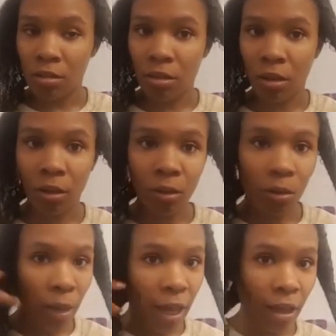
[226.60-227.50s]
So
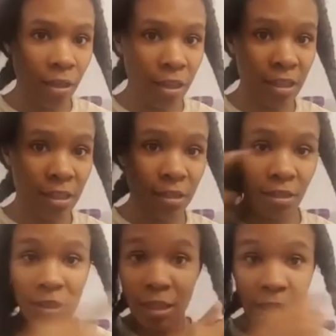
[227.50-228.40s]
this
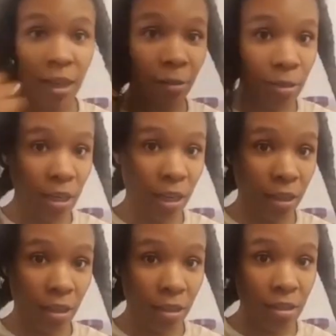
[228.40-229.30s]
side was
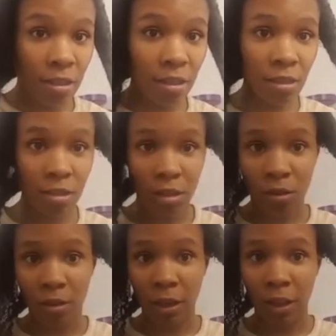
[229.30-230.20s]
like this. So
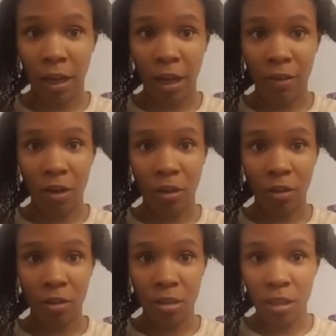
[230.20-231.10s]
now that I have all
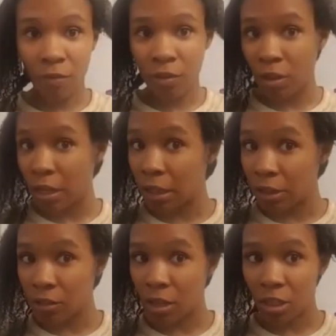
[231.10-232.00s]
the stuff on that
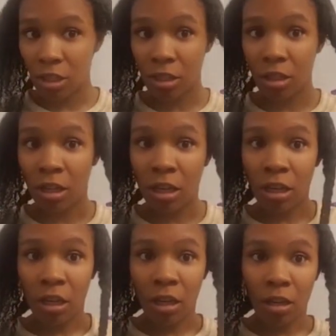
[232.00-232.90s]
little section,
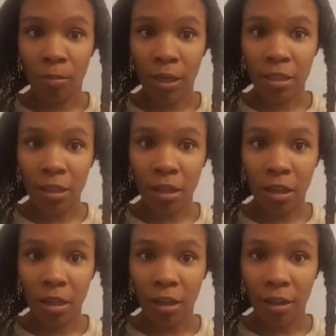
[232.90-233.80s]
it
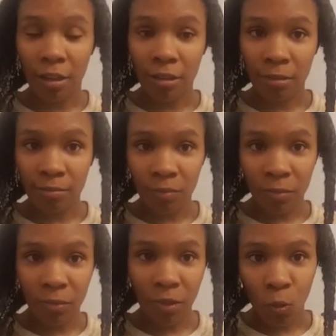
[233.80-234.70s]
basically
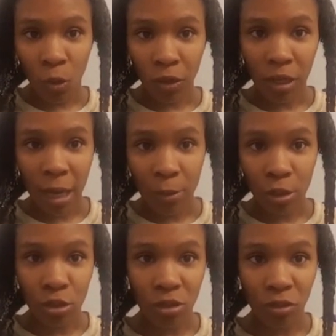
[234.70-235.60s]
won't allow it
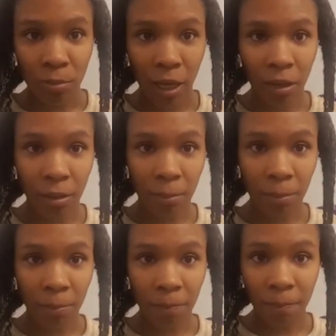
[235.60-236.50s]
to shrivel back up.